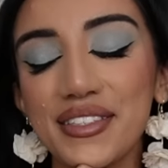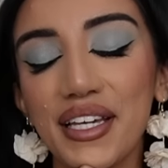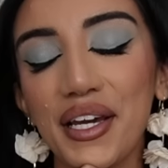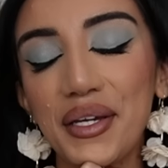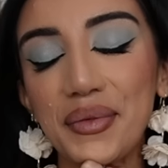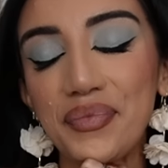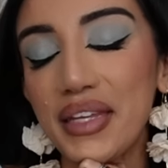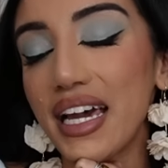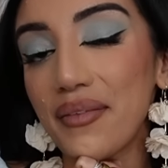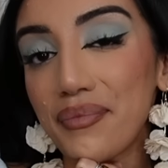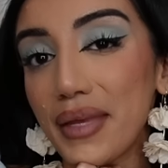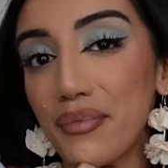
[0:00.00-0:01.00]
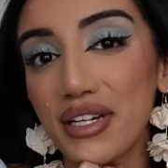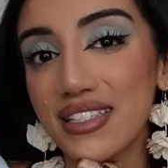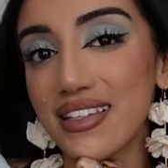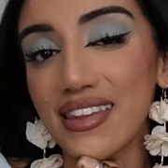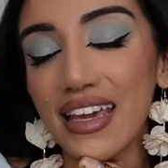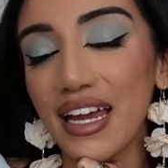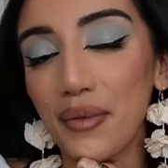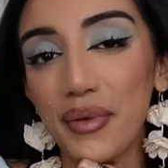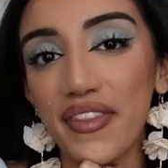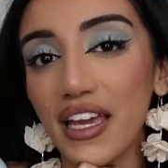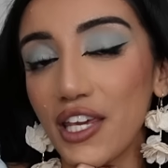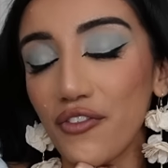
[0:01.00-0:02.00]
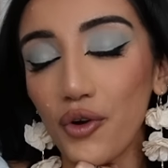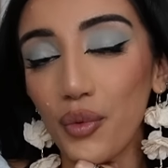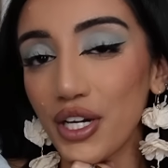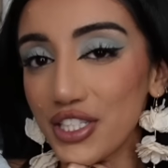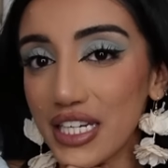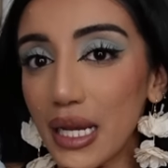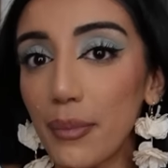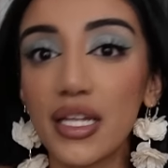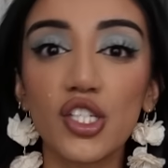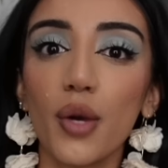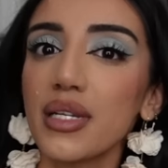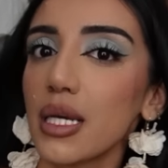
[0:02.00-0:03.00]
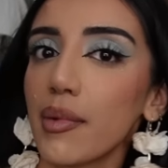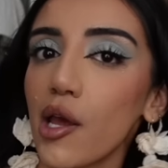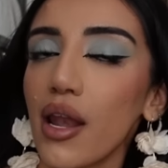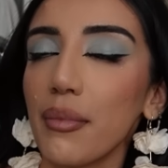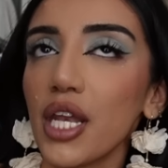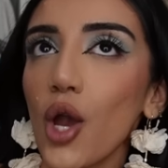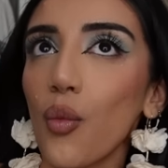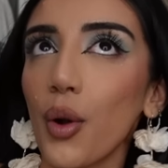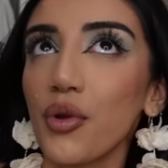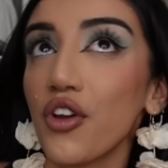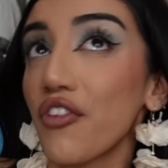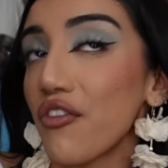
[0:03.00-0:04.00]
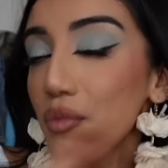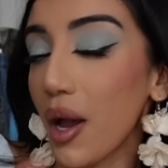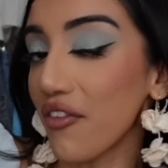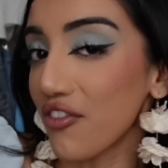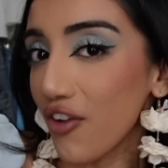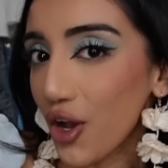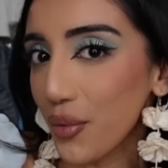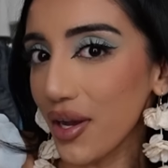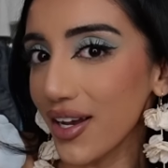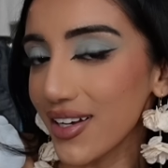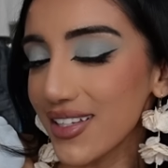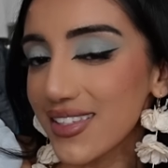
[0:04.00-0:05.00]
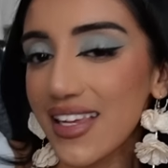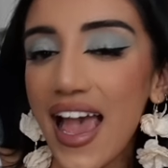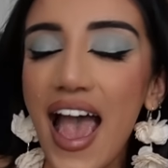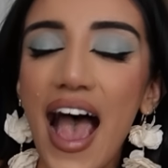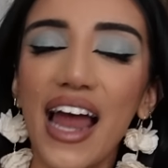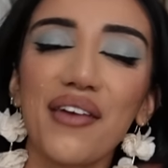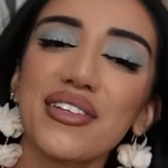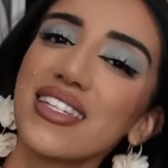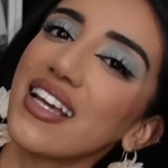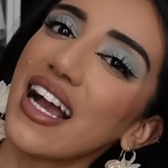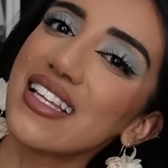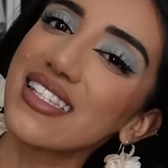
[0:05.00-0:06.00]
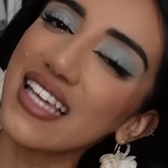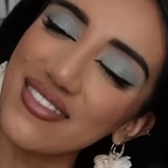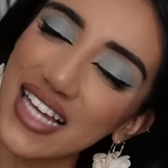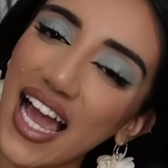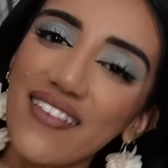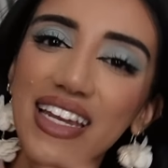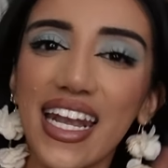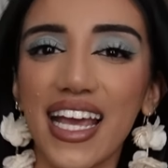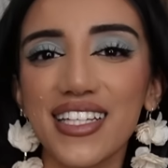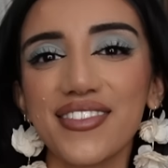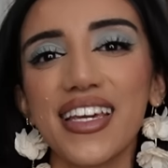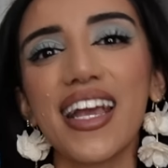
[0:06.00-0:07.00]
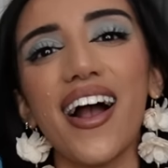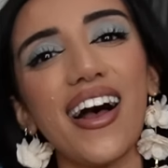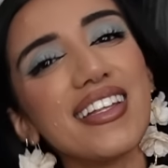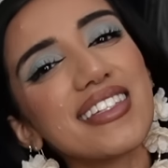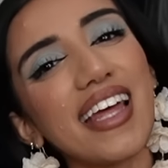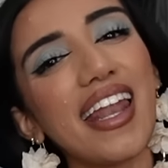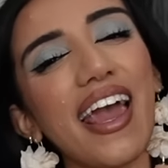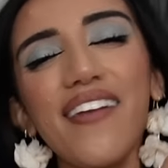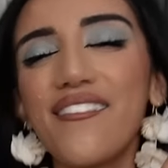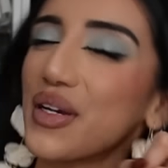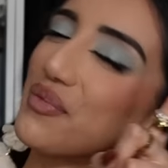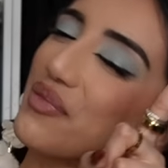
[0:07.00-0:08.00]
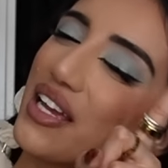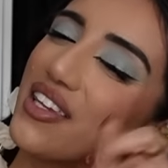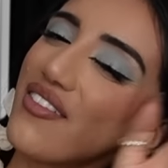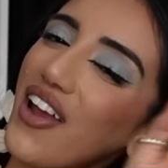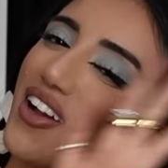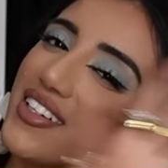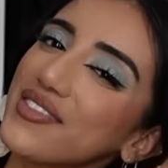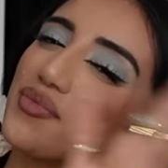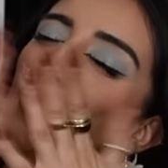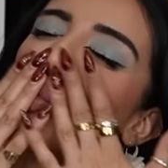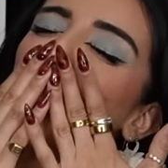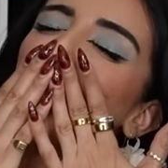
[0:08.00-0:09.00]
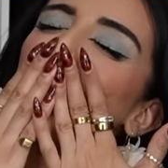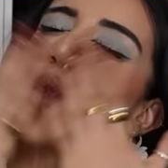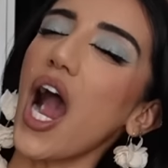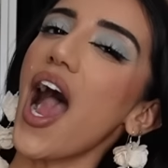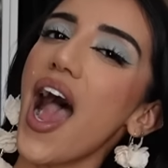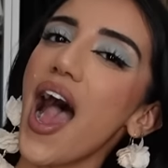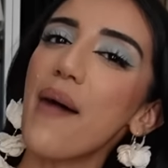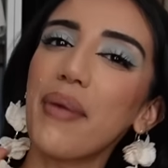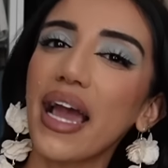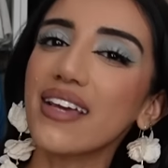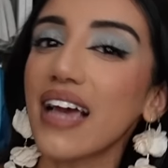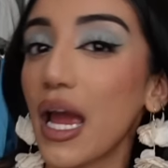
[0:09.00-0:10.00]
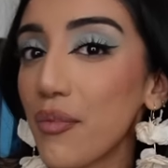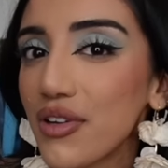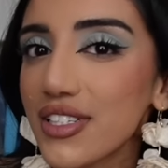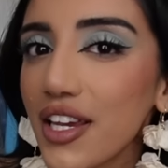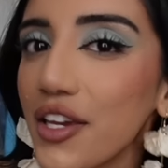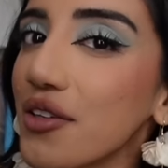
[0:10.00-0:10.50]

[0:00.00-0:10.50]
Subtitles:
So yeah, that brings us to the end, but thank you for watching. Please comment down below, let me know what your favorite part of the vlog was, and I will see you guys same time next week on Sunday for a brand new vlog. Bye, I appreciate